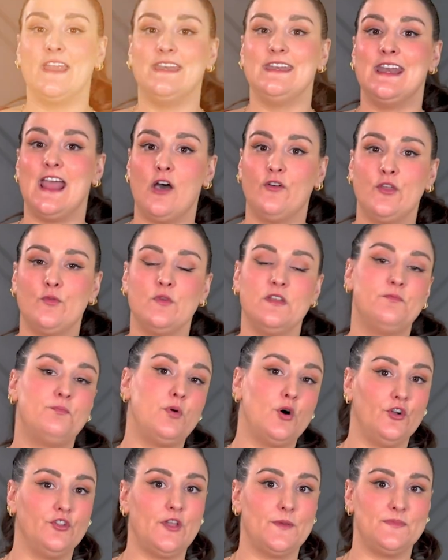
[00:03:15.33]
right, now that we've
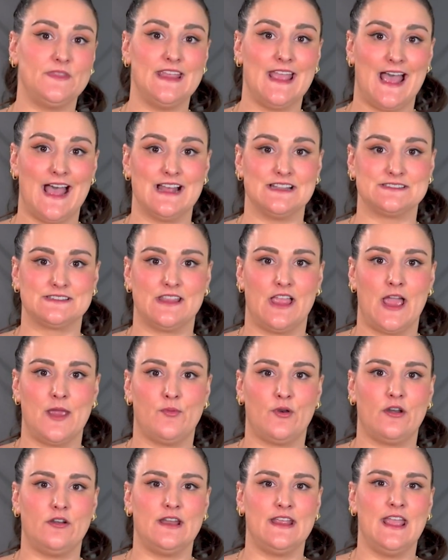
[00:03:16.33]
pulled up the ads
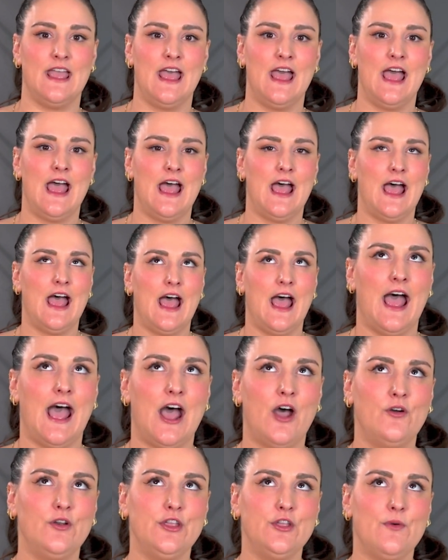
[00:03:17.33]
library,
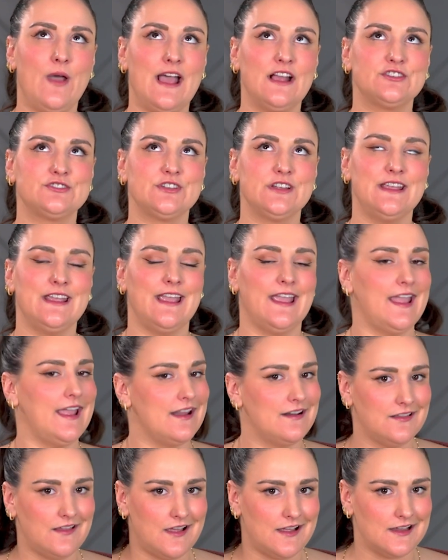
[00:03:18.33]
how do you actually
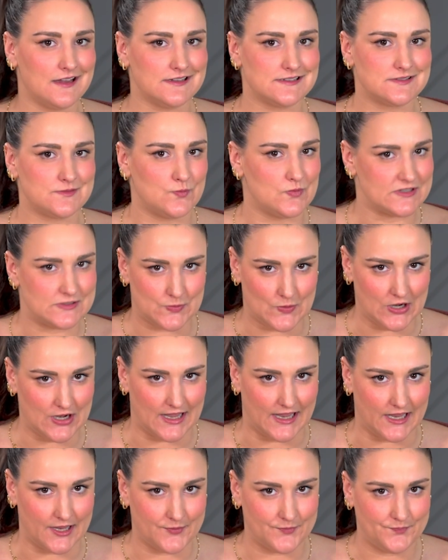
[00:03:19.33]
analyze what's
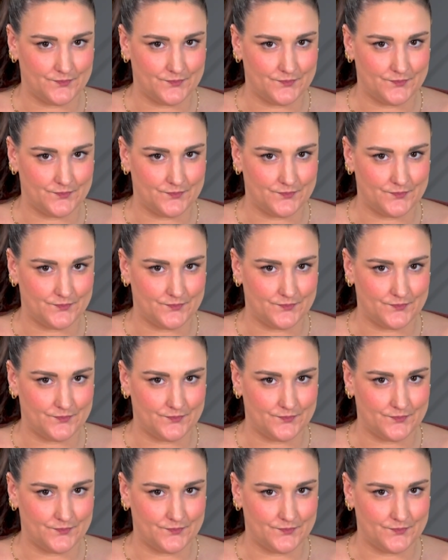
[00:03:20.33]
working?